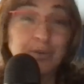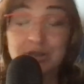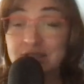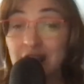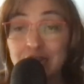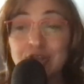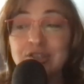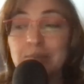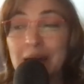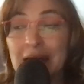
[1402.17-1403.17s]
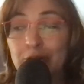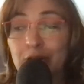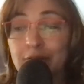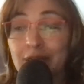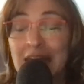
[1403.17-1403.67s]
So it's not just a matter
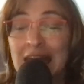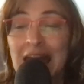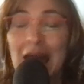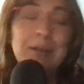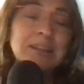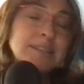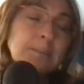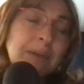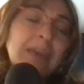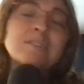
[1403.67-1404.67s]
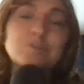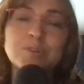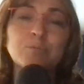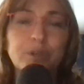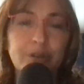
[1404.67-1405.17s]
of, I mean, to me, this was
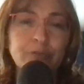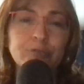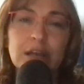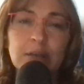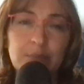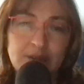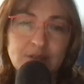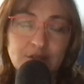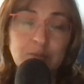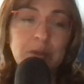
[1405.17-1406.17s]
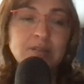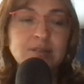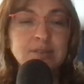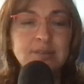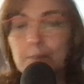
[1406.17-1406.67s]
a really freeing message, because
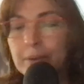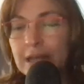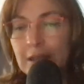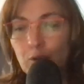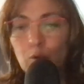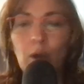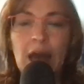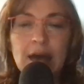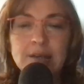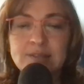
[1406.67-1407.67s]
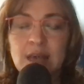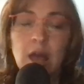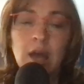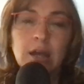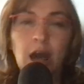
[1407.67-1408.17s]
as somebody who has
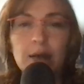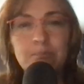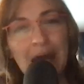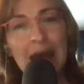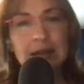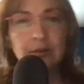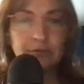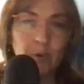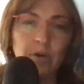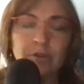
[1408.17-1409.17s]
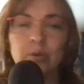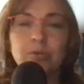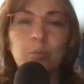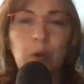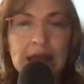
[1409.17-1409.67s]
gone back and forth with
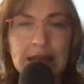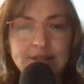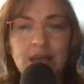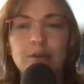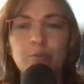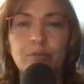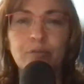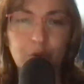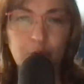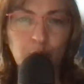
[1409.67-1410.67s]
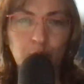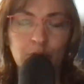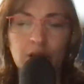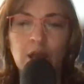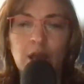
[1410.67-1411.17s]
weight and with
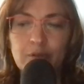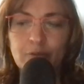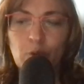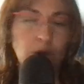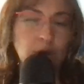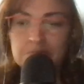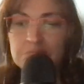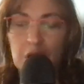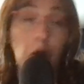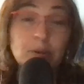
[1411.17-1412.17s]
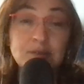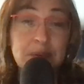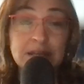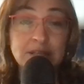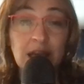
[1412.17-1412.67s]
food for almost
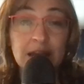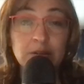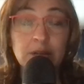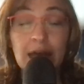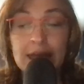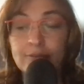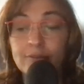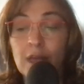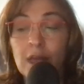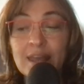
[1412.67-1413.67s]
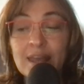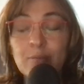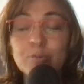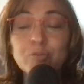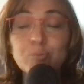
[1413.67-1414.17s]
my entire life, it
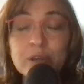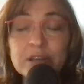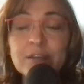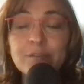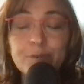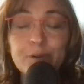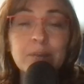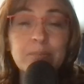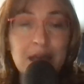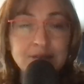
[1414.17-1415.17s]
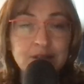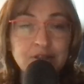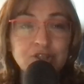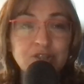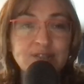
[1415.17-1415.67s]
was a really freeing
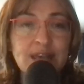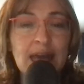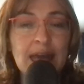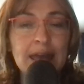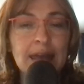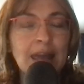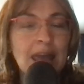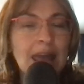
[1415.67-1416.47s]
message to say